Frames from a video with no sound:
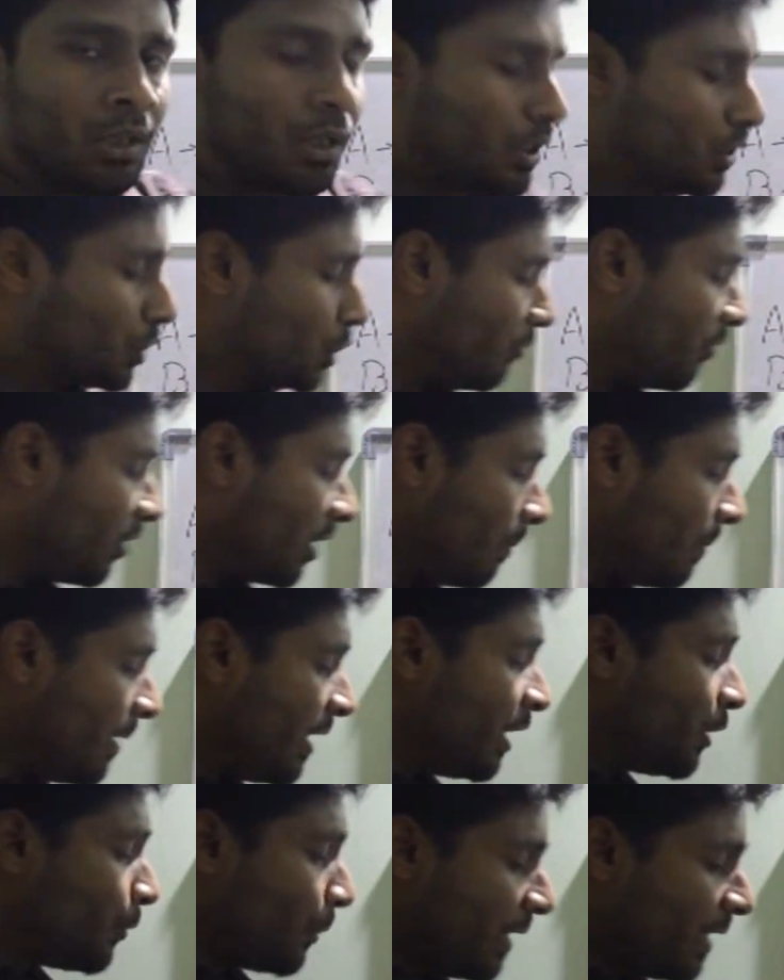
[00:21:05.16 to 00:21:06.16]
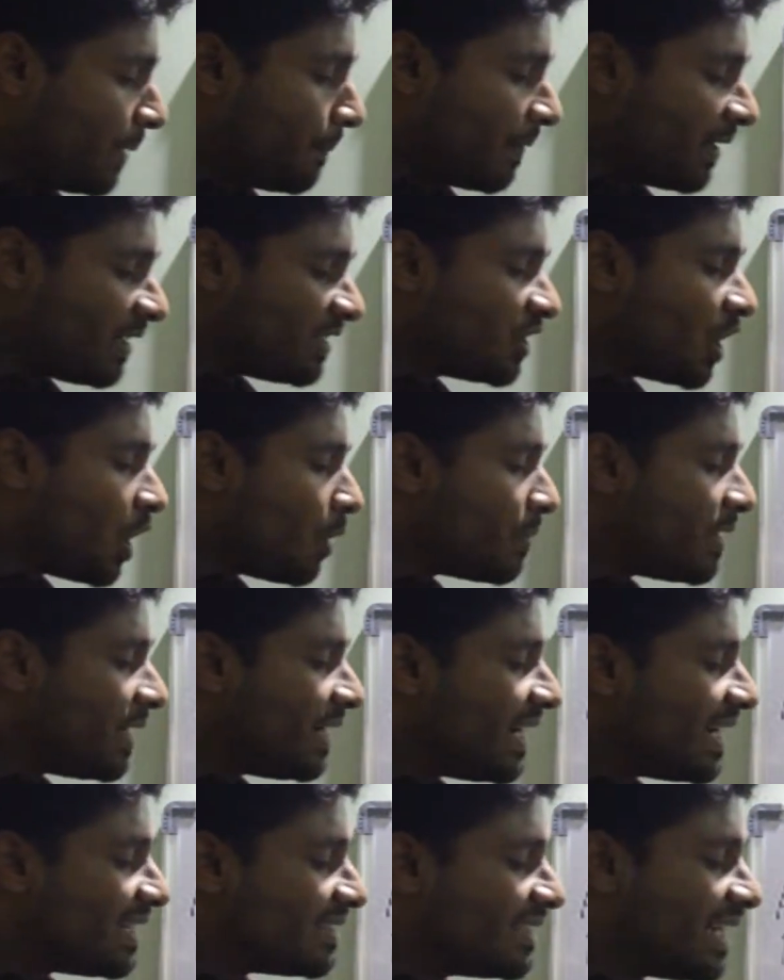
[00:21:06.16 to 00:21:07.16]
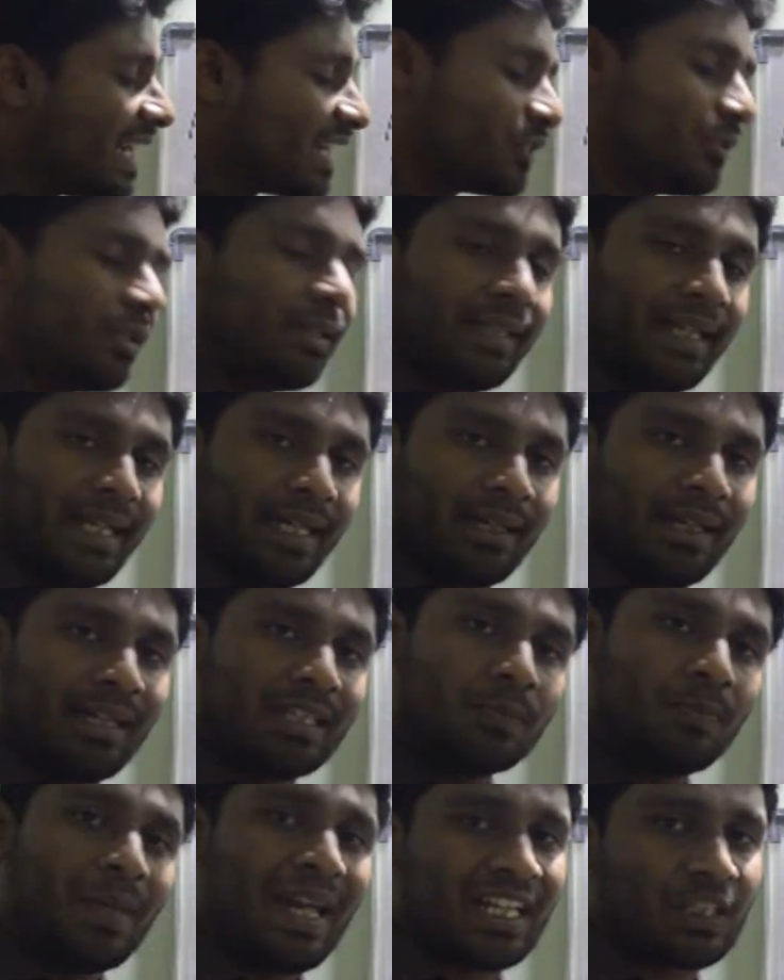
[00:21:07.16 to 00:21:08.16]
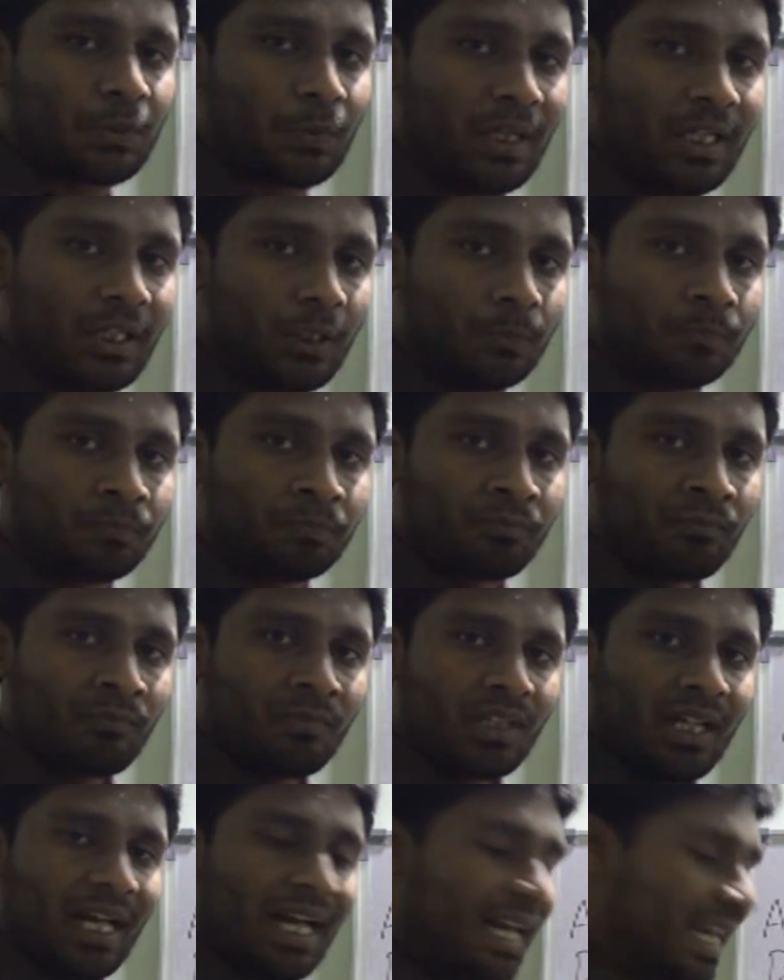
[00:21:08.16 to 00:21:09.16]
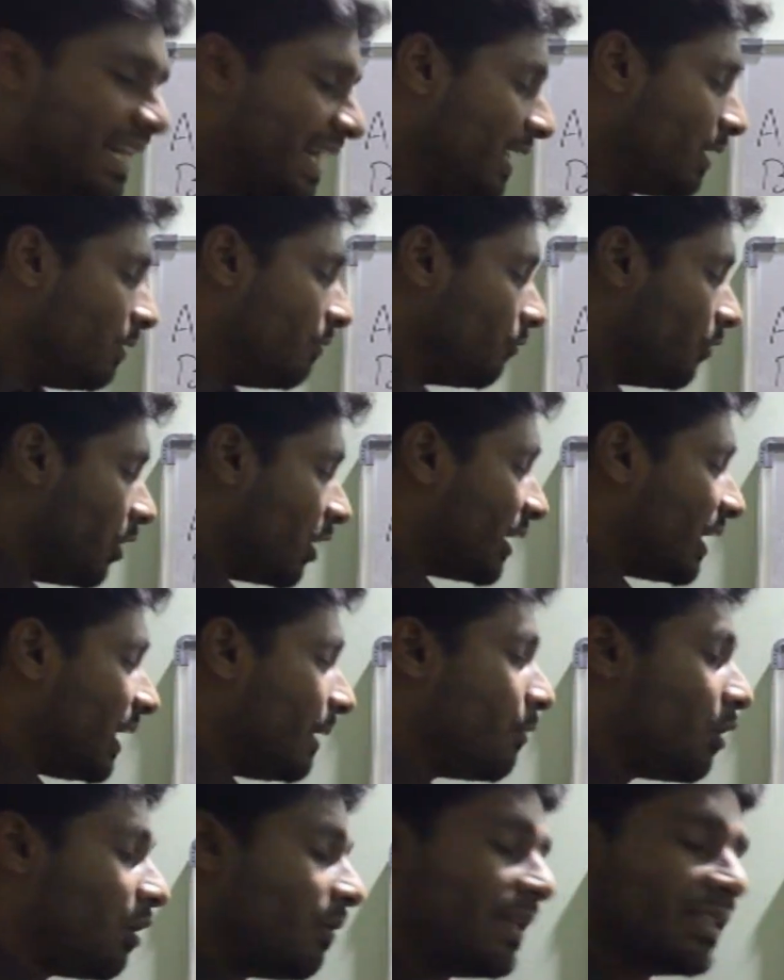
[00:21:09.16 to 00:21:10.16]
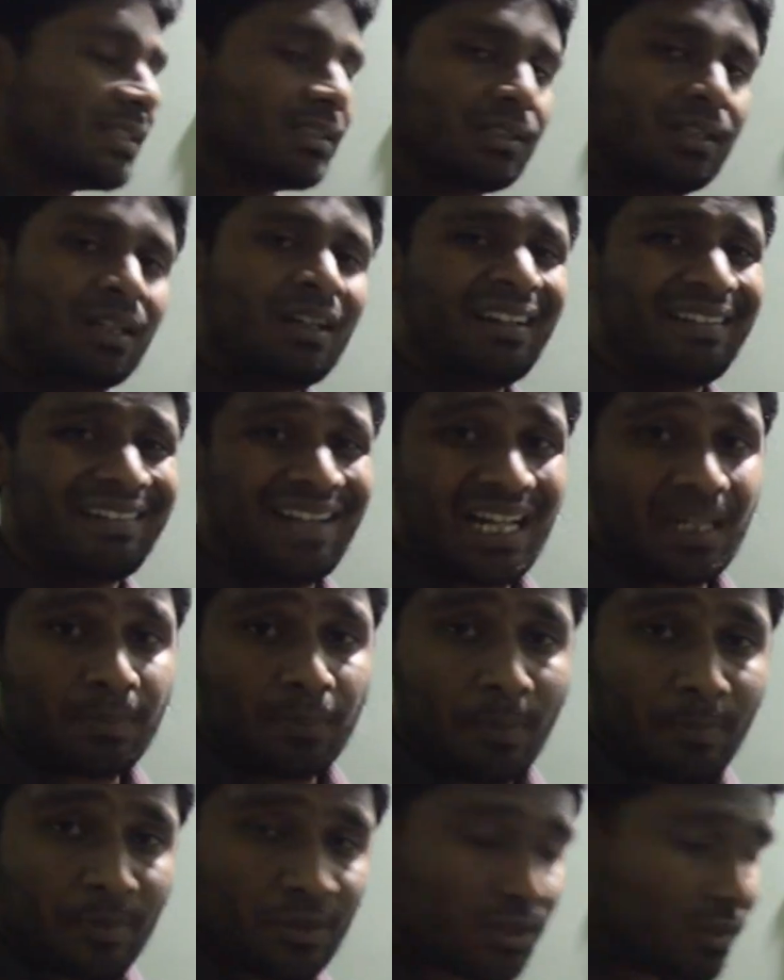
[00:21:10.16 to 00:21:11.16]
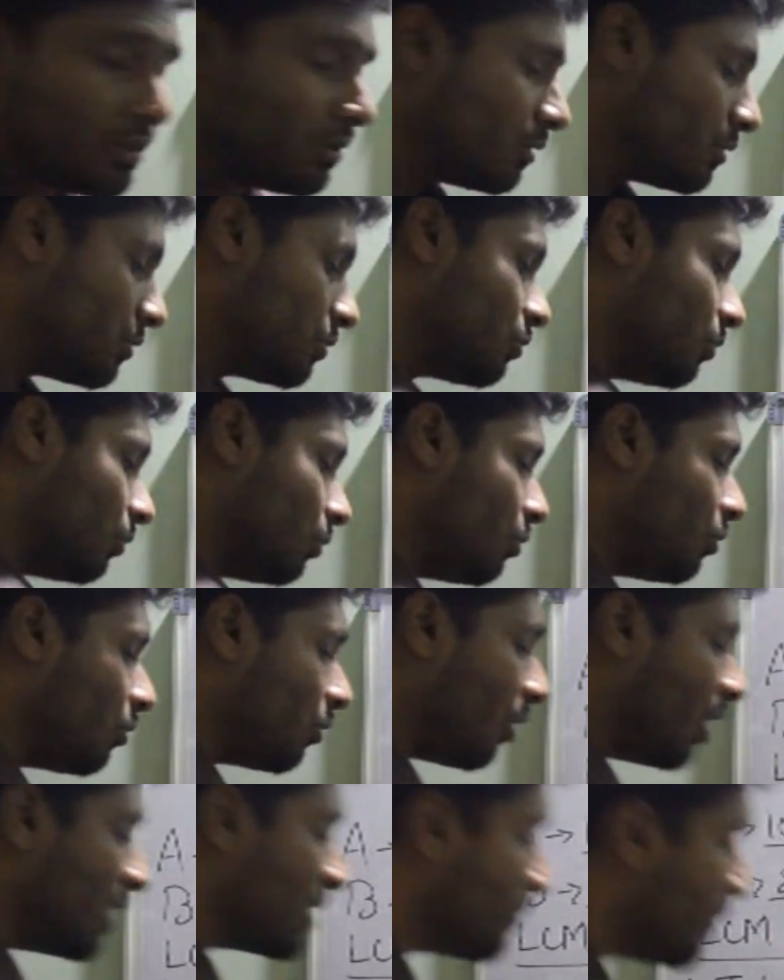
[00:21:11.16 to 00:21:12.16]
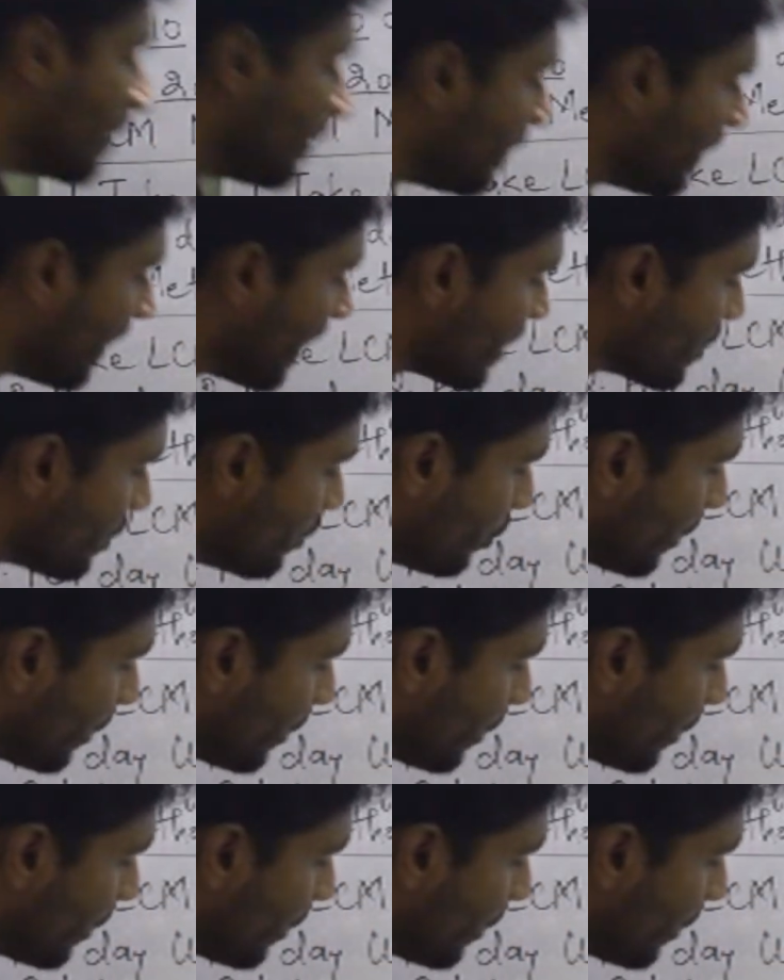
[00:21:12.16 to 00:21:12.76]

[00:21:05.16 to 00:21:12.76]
So for completing 20 parts, how many days they actually take? It's my X value. And again, work and time always in a direct proportion. So do cross multiplication